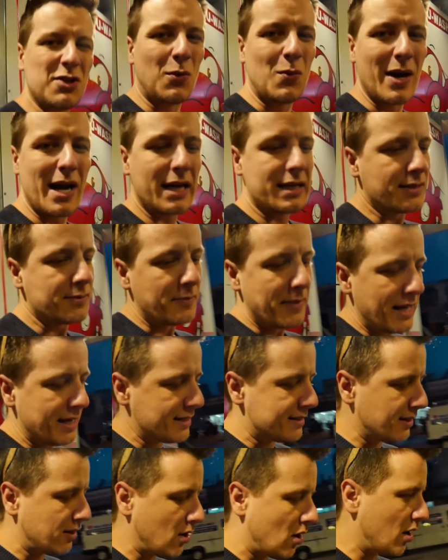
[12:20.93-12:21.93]
the wax
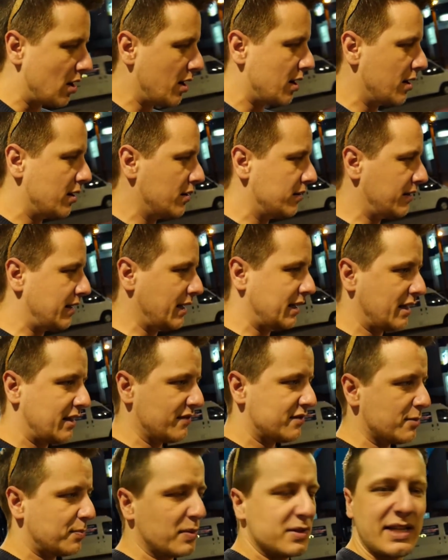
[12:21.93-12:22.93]
makes the car, like,
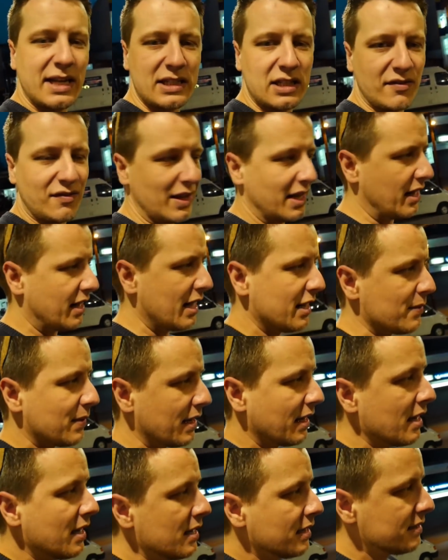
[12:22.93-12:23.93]
gives a protective layer.
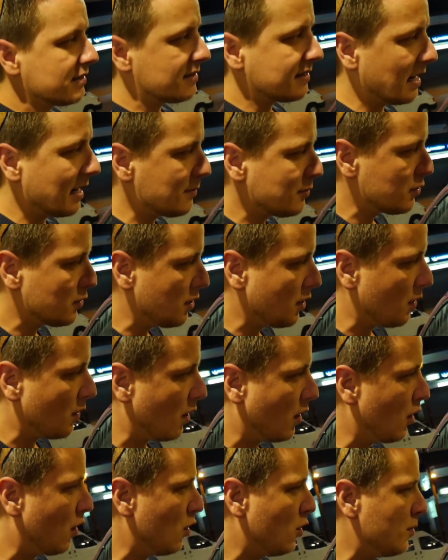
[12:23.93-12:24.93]
Anyway, time to
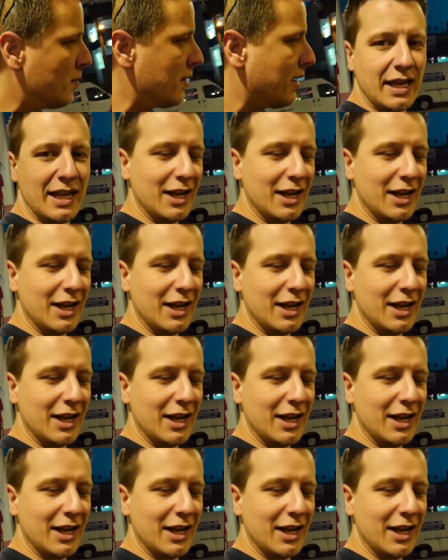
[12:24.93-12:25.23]
go home.